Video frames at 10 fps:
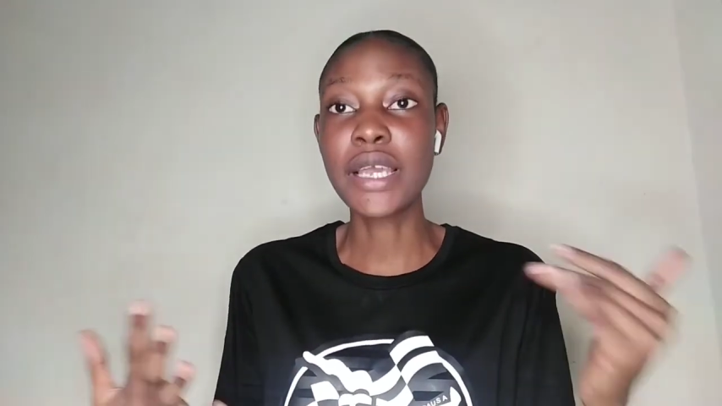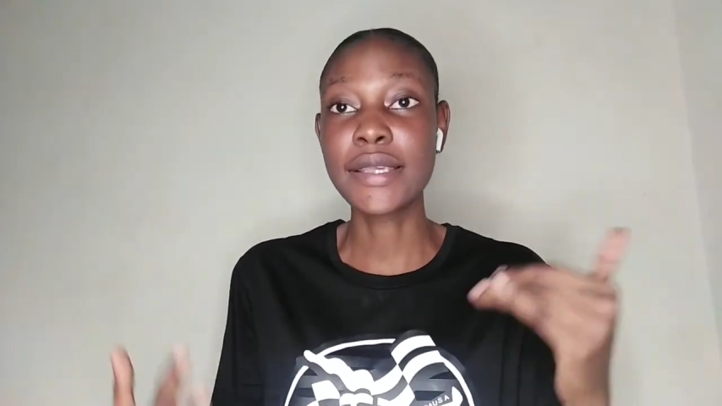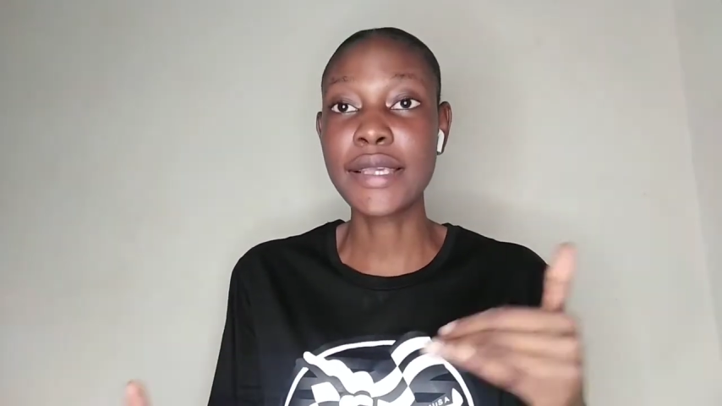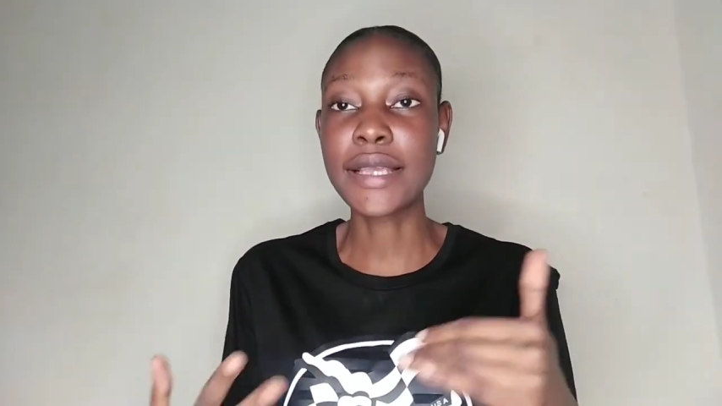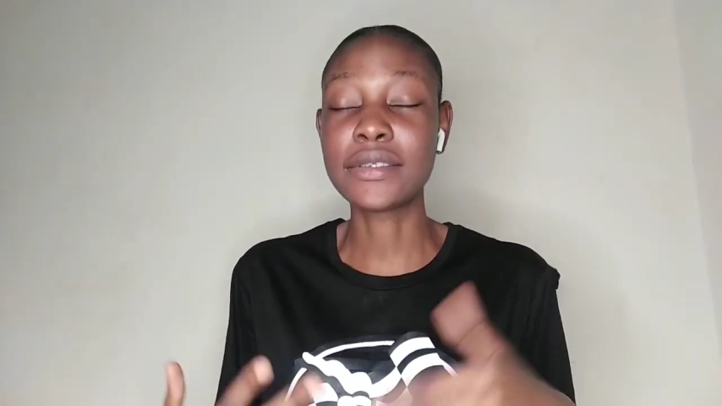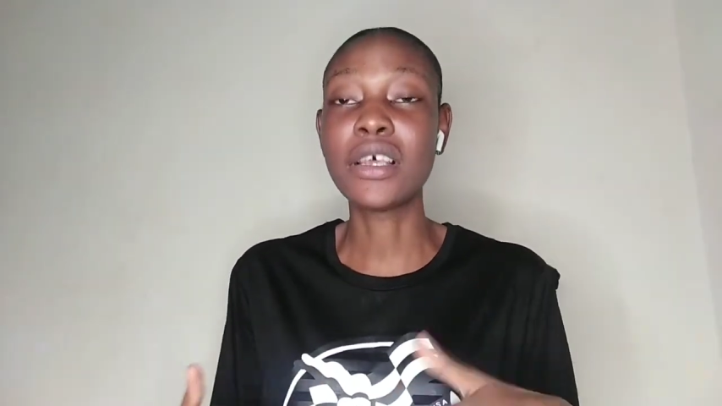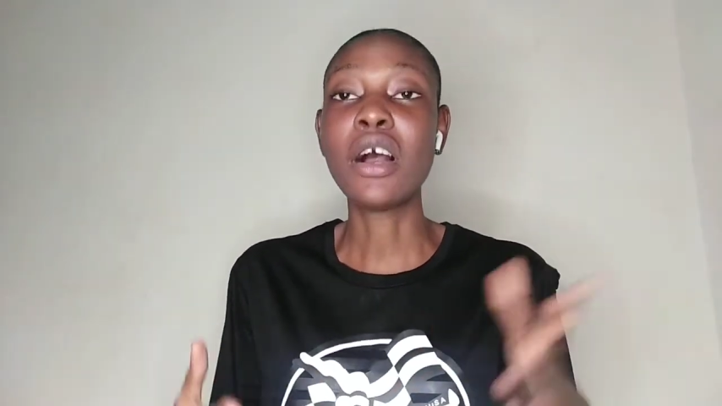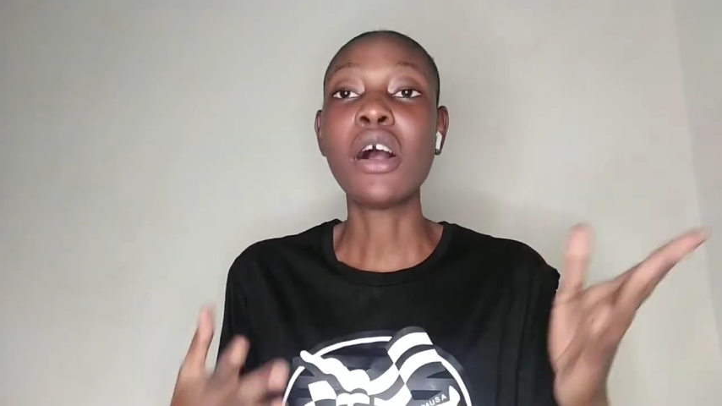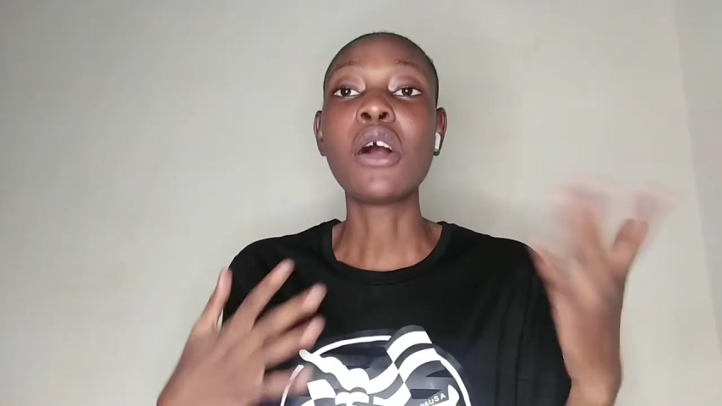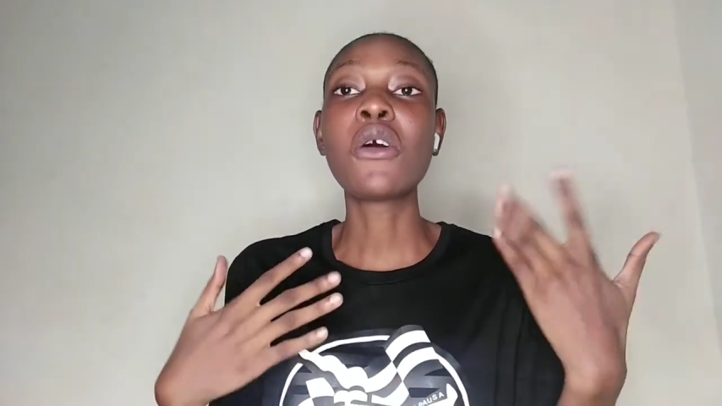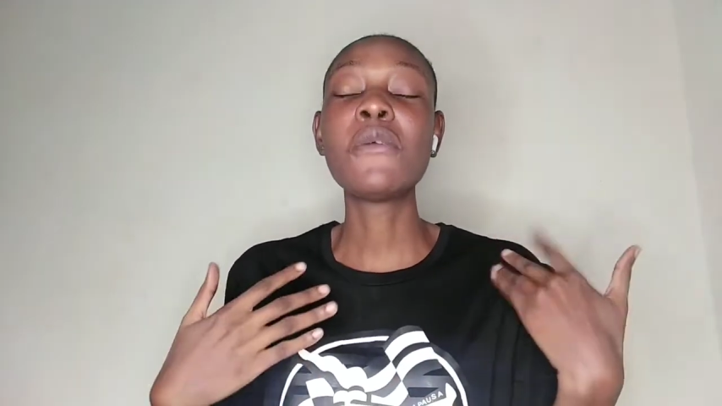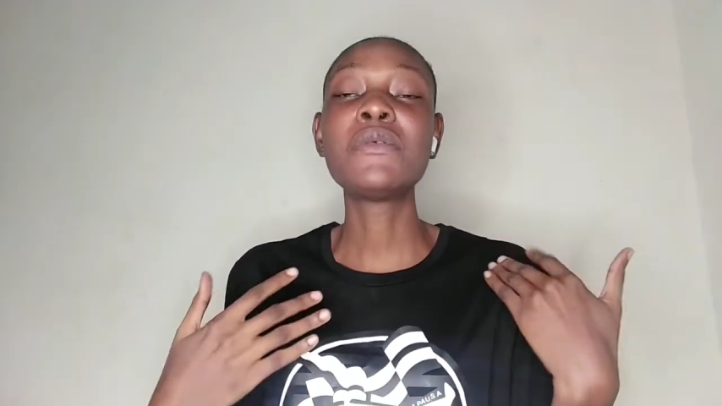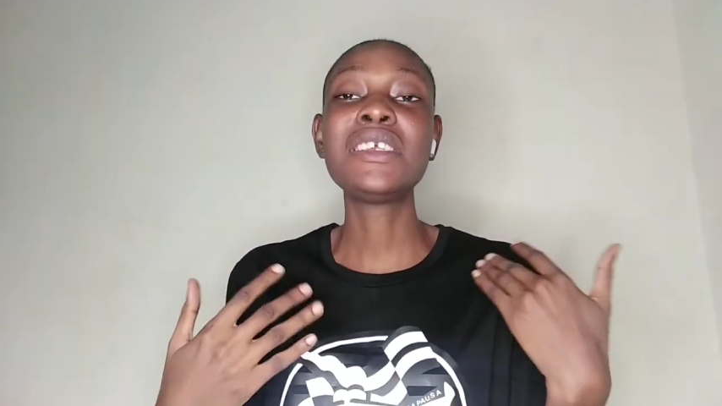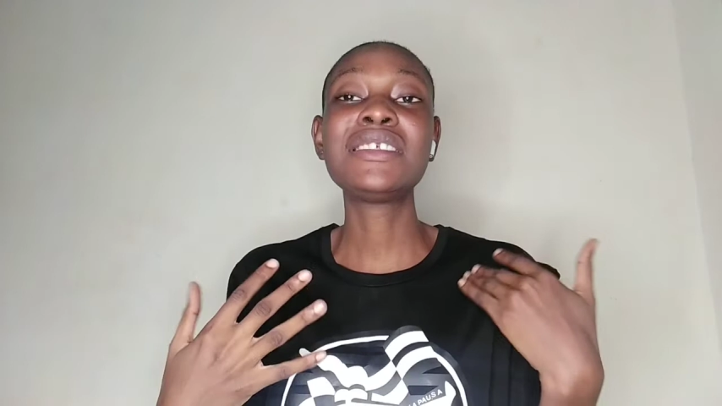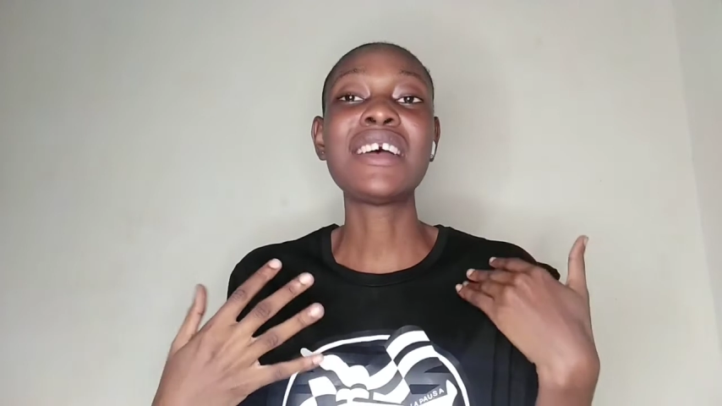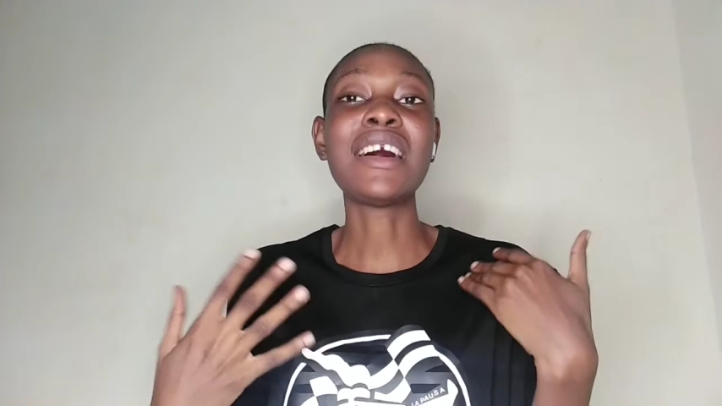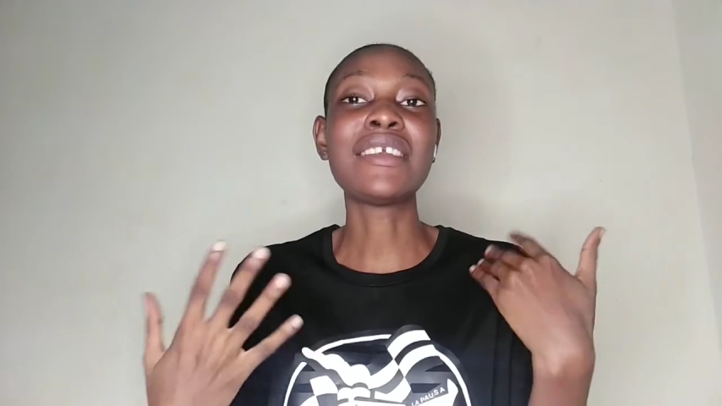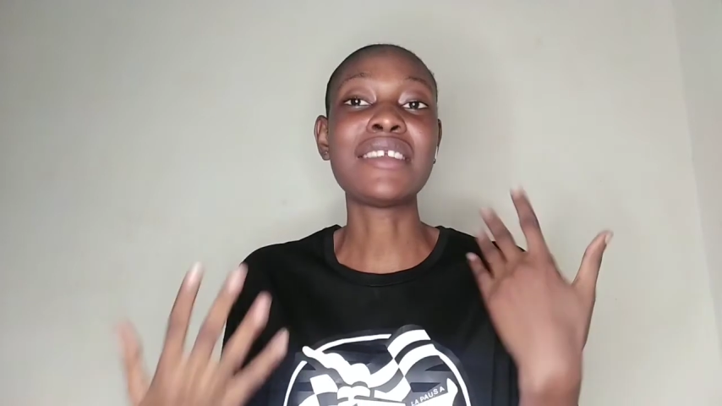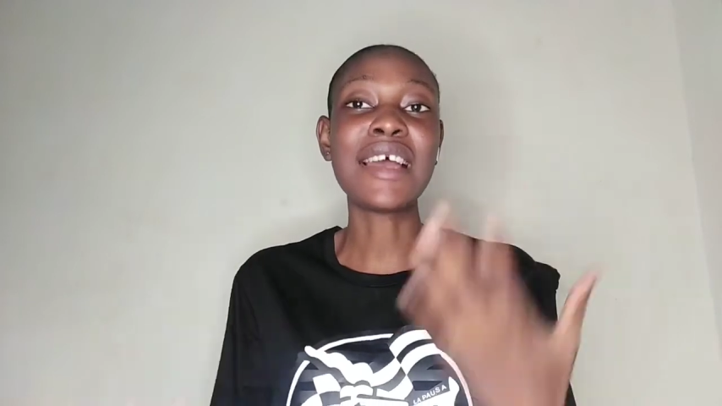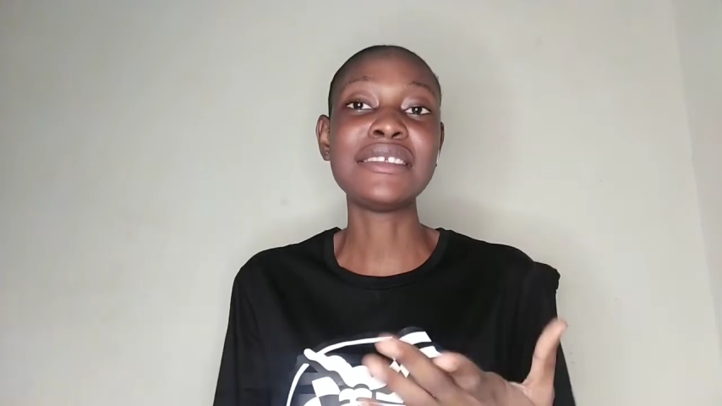Yes, companies are
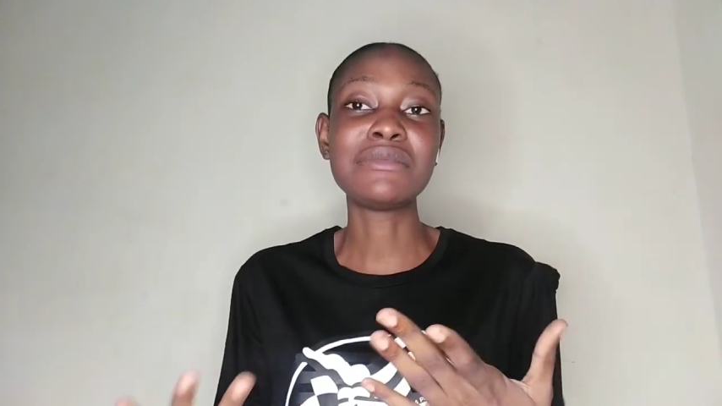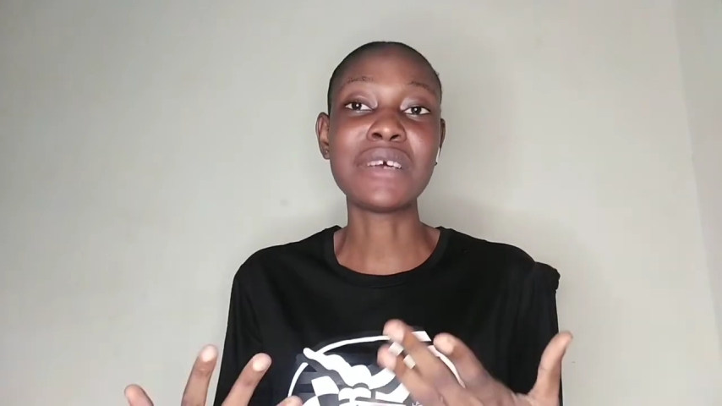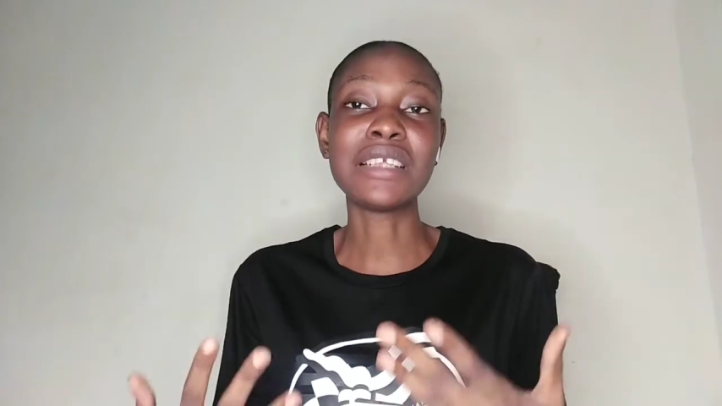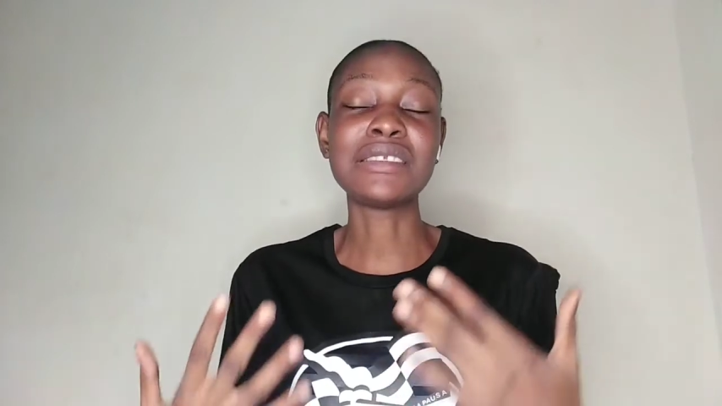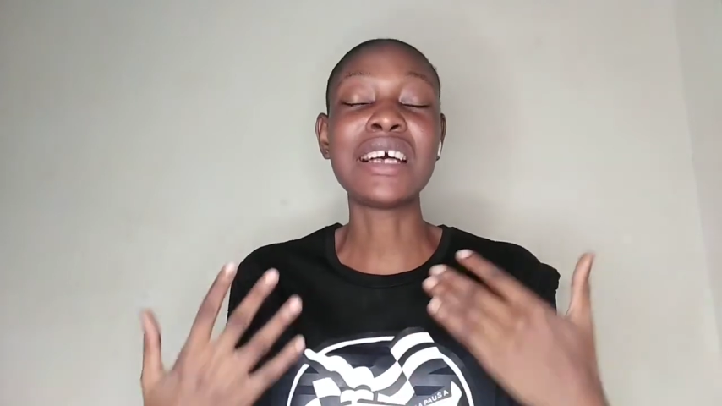in high demand,